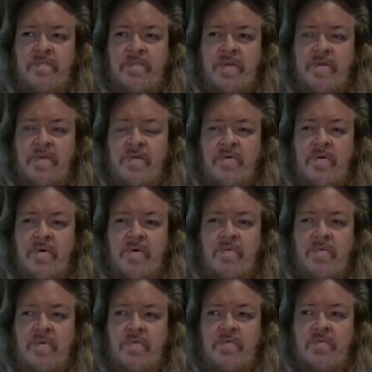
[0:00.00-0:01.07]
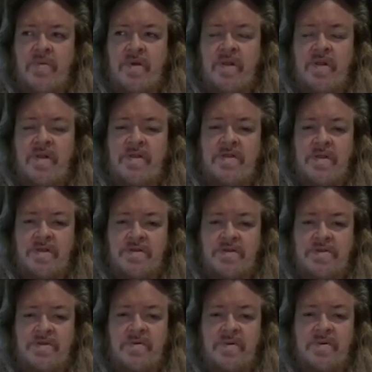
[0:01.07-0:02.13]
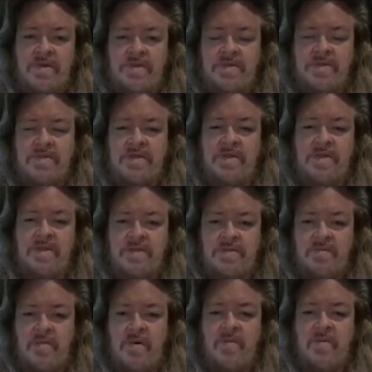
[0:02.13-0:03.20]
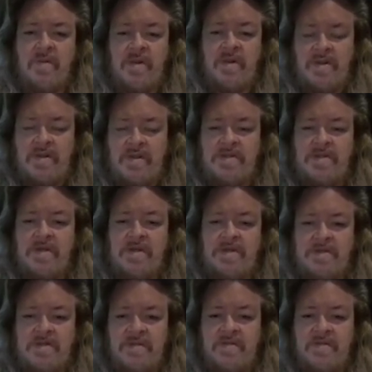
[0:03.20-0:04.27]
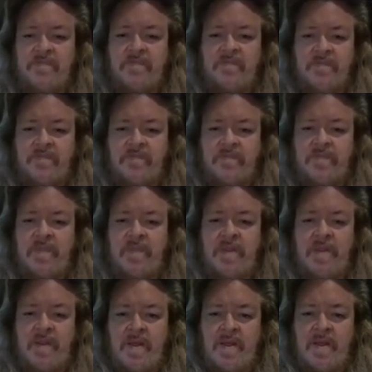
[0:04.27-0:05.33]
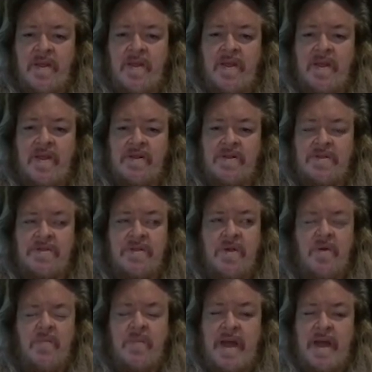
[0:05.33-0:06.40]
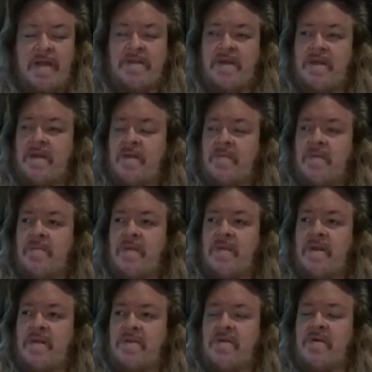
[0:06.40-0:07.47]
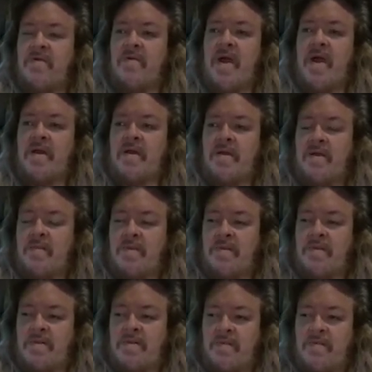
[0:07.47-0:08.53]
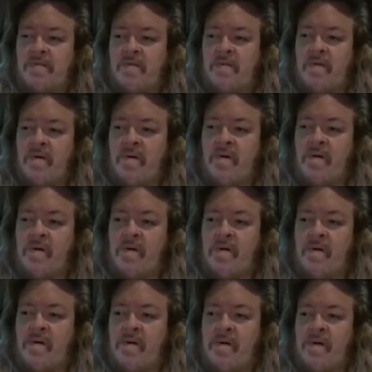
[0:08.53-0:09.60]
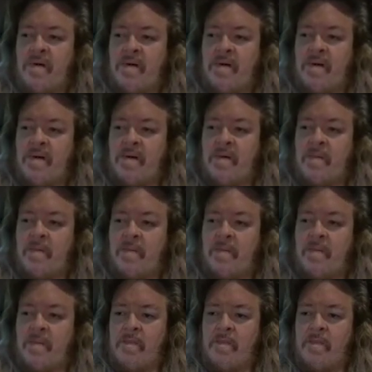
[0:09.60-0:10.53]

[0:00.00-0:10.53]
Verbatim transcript: the Lord will really touch you in this in this moment in these days. And just go back to Him and begin to cry to Him and. Um,